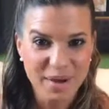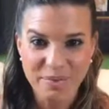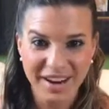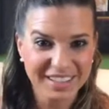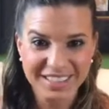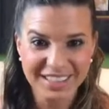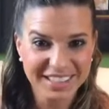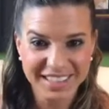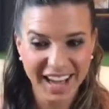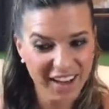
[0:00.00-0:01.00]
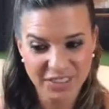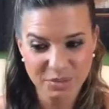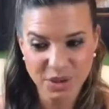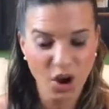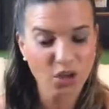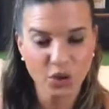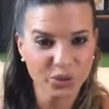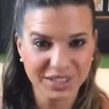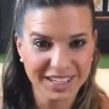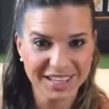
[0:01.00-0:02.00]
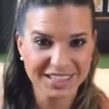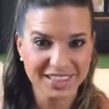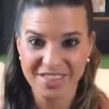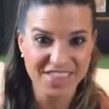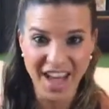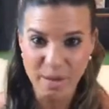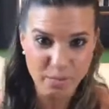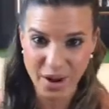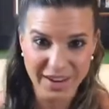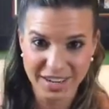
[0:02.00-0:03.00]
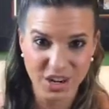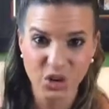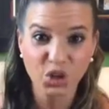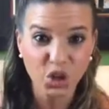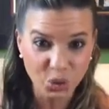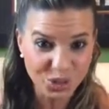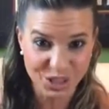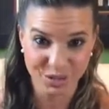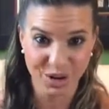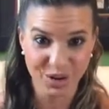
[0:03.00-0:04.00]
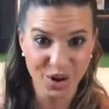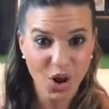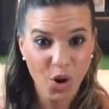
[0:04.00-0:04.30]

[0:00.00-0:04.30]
Pregnancy doesn't have to be all those things that pregnant girl goes through